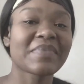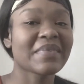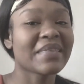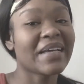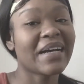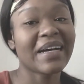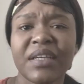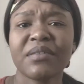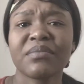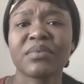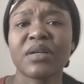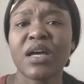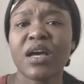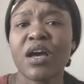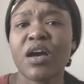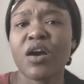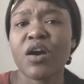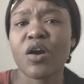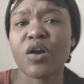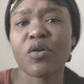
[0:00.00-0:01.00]
Uh,
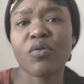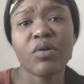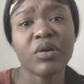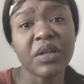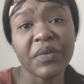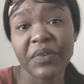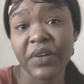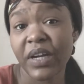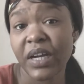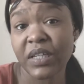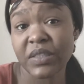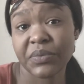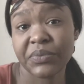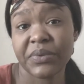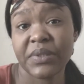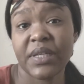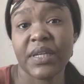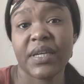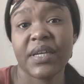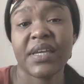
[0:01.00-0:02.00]
going over her house
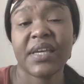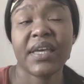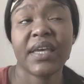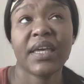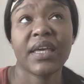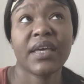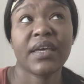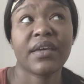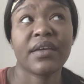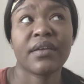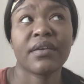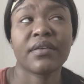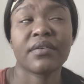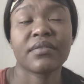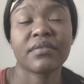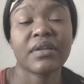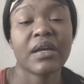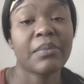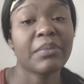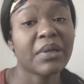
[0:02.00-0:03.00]
one day
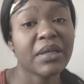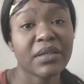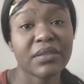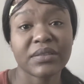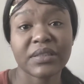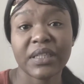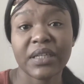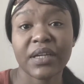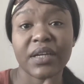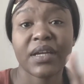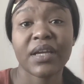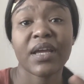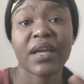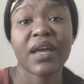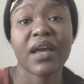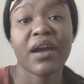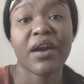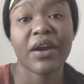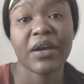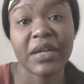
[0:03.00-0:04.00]
and I'm not gonna say
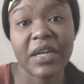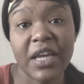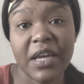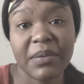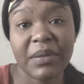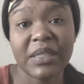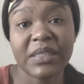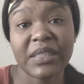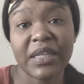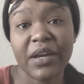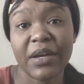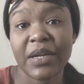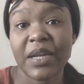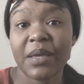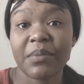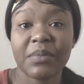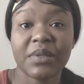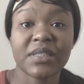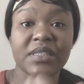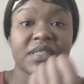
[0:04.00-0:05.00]
her name. Let's say her
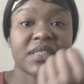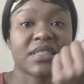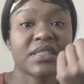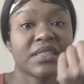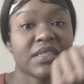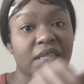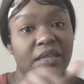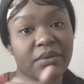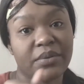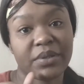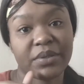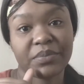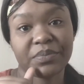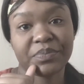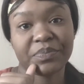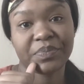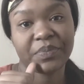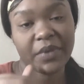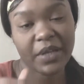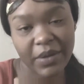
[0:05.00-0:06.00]
name is Sarah,
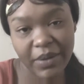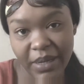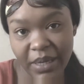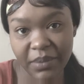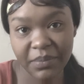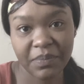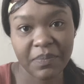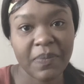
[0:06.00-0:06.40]
okay?